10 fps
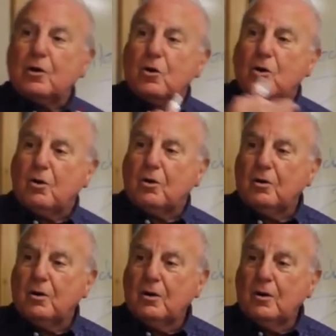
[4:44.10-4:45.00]
to
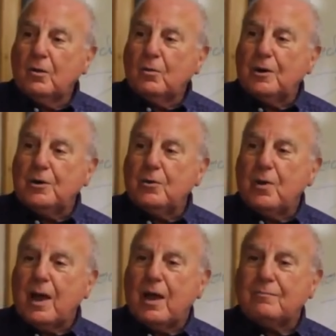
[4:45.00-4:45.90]
occur when
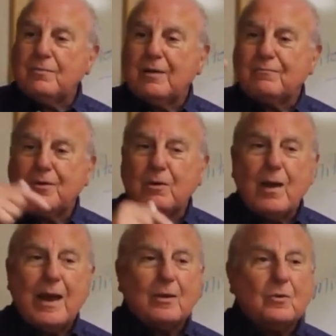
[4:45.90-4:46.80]
you have that free
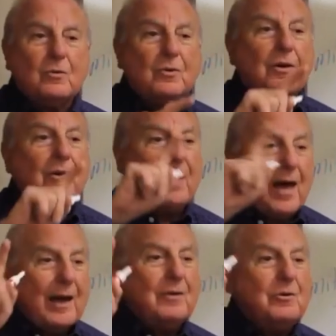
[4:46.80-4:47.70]
radical
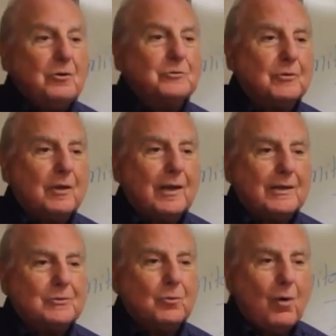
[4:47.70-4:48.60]
not
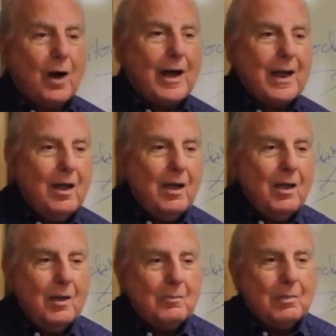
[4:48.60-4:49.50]
neutralized. Why?
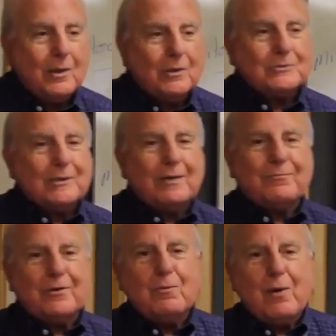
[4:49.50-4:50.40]
Because
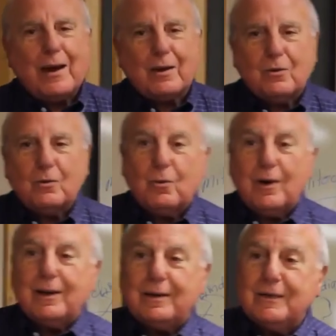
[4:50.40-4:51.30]
that free radical,
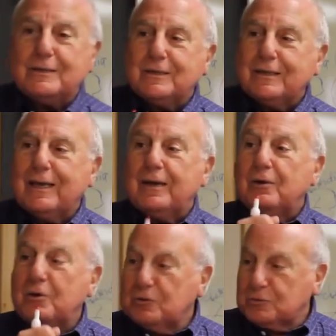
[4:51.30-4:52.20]
when it doesn't
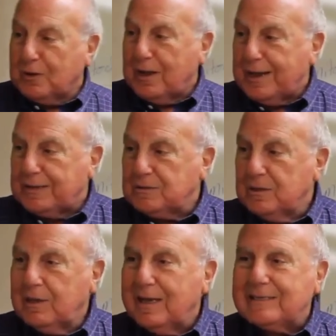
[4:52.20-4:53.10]
get neutralized,
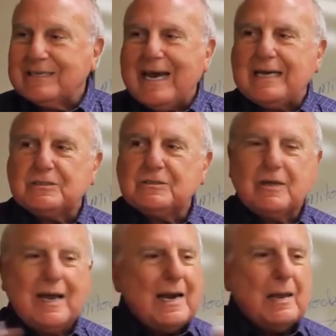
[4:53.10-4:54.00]

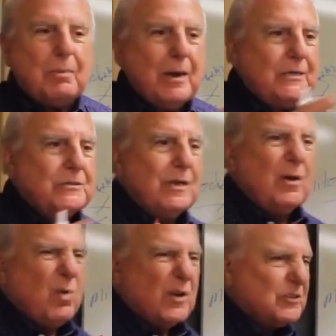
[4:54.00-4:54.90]
attaches any place
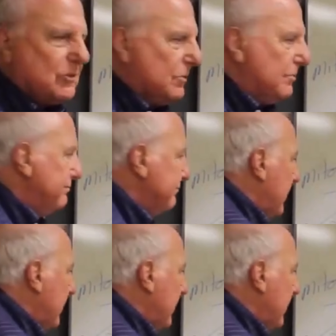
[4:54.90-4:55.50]
it wants to.